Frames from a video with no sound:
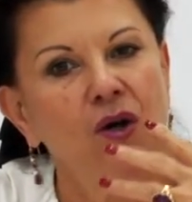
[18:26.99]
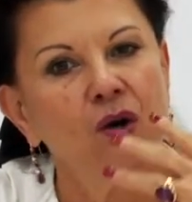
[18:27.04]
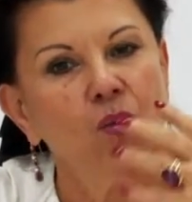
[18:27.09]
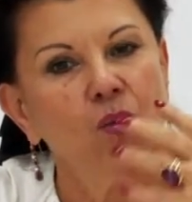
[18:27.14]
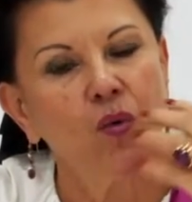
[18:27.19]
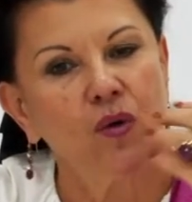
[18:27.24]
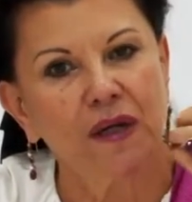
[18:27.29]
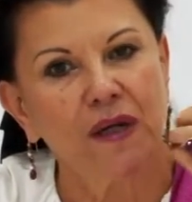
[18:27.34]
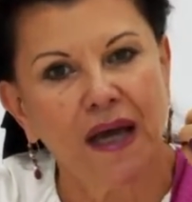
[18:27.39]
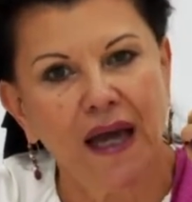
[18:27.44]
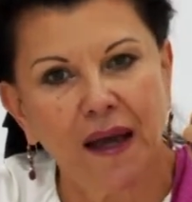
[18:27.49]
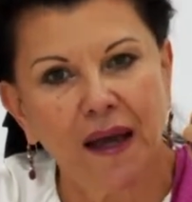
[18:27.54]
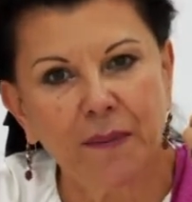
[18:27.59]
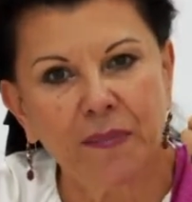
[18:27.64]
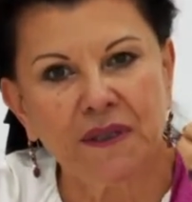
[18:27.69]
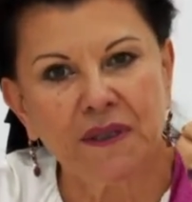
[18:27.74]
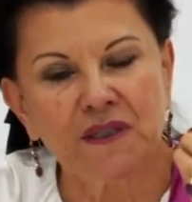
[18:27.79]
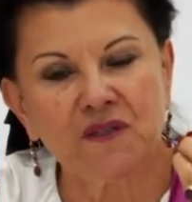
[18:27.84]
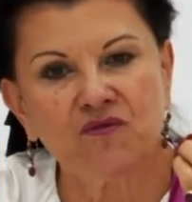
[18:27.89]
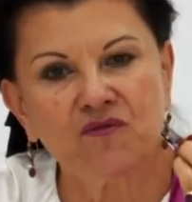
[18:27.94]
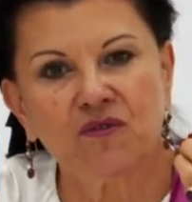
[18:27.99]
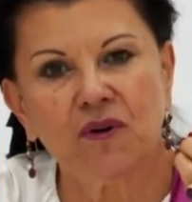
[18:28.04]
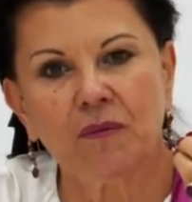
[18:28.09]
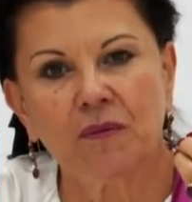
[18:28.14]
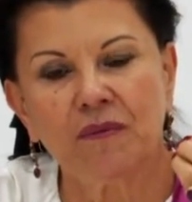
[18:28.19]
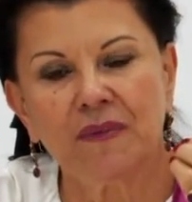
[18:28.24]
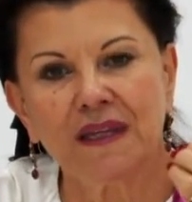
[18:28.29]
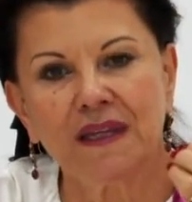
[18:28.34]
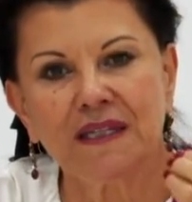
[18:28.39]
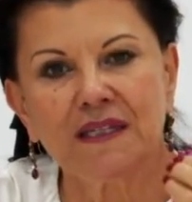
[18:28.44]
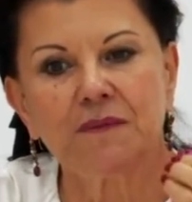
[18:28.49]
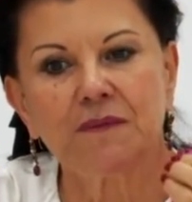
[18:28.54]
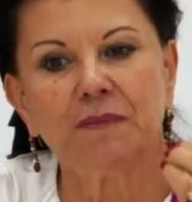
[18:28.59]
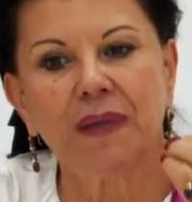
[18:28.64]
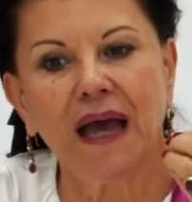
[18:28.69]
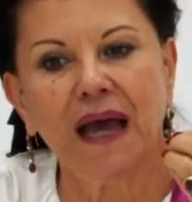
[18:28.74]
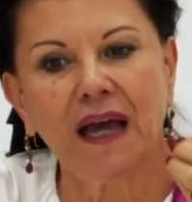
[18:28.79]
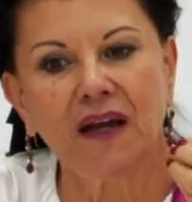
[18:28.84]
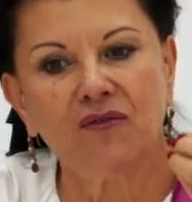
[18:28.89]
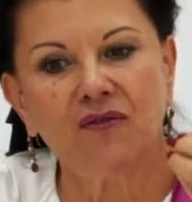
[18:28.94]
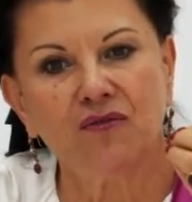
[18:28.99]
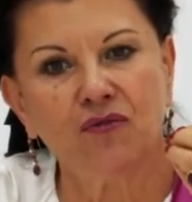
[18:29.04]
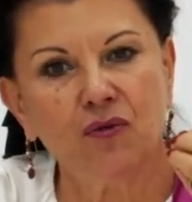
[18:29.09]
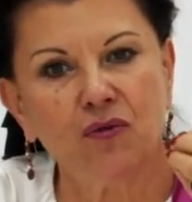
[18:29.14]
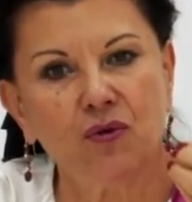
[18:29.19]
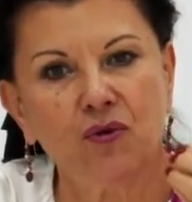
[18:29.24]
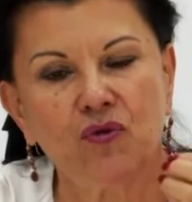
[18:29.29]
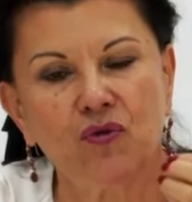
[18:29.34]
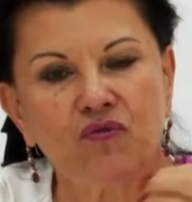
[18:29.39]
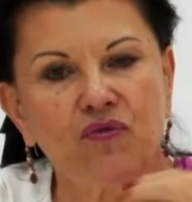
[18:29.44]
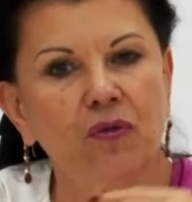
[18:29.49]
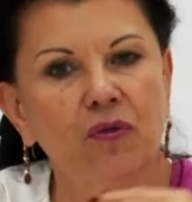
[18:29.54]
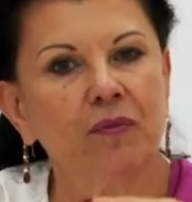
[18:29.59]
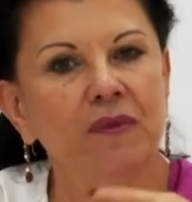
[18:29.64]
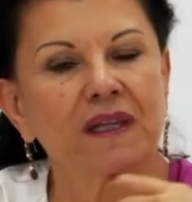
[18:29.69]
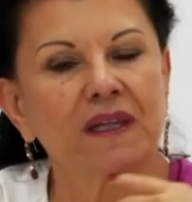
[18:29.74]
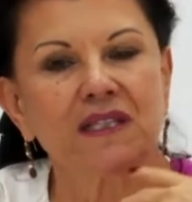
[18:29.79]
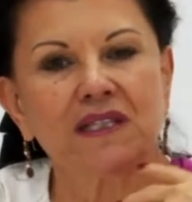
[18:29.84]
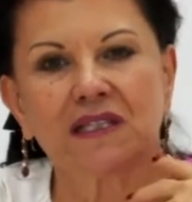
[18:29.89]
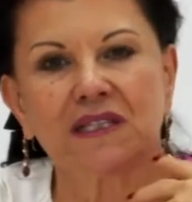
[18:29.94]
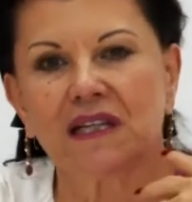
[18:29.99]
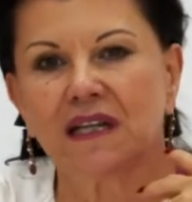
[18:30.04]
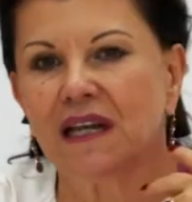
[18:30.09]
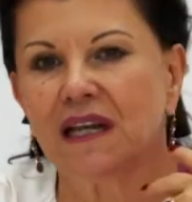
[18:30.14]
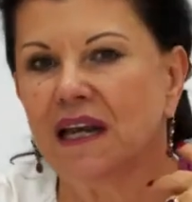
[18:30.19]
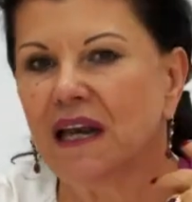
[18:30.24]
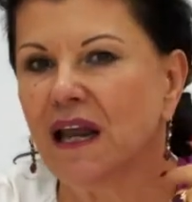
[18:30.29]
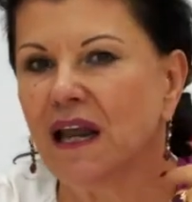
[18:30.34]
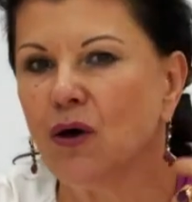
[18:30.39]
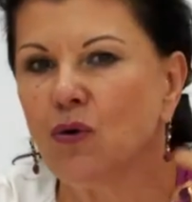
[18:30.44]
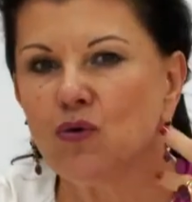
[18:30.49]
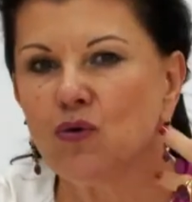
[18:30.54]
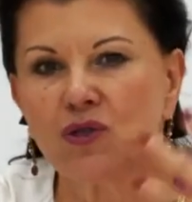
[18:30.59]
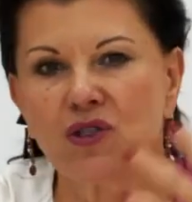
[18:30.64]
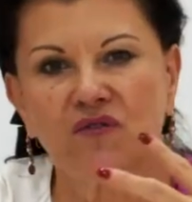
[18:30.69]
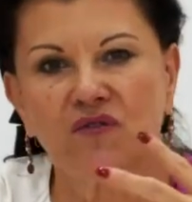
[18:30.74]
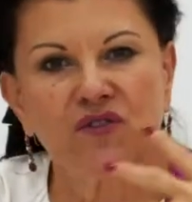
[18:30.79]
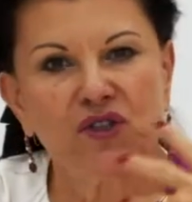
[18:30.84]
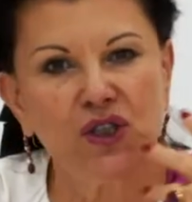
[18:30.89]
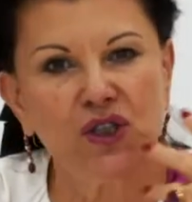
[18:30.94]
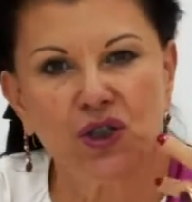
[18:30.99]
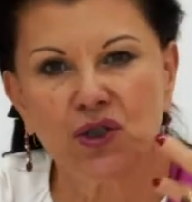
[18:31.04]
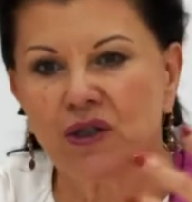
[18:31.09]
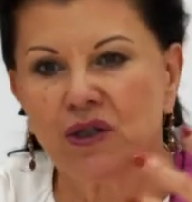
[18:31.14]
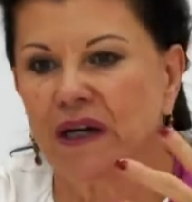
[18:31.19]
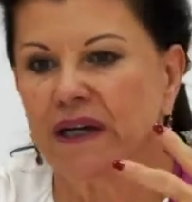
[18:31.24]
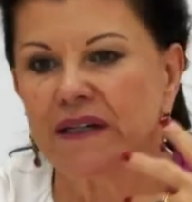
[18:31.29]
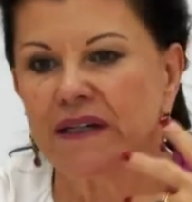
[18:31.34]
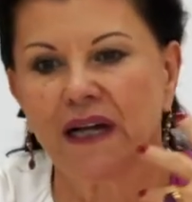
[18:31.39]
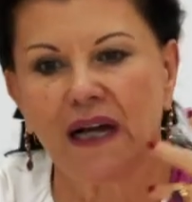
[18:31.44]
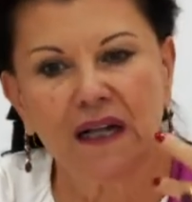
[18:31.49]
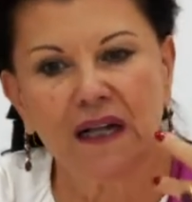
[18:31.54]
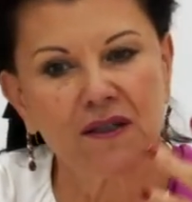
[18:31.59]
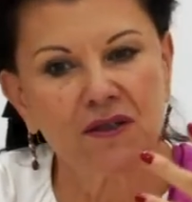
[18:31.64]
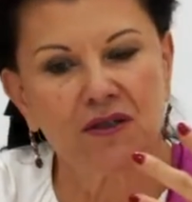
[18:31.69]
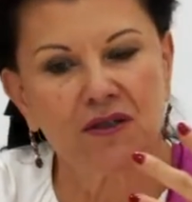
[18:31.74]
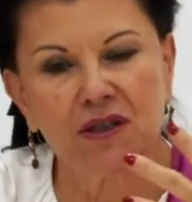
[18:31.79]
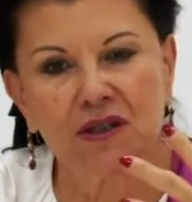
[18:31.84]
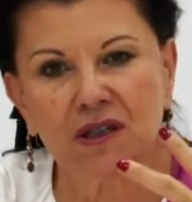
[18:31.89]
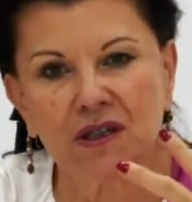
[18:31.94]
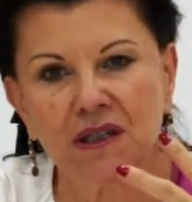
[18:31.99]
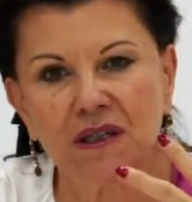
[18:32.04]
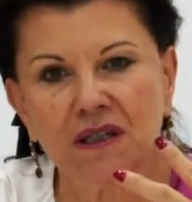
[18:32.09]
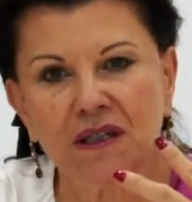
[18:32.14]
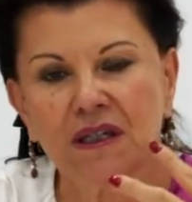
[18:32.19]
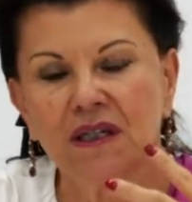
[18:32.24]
What happens from this bad food, from these loads of sugar and alcohol,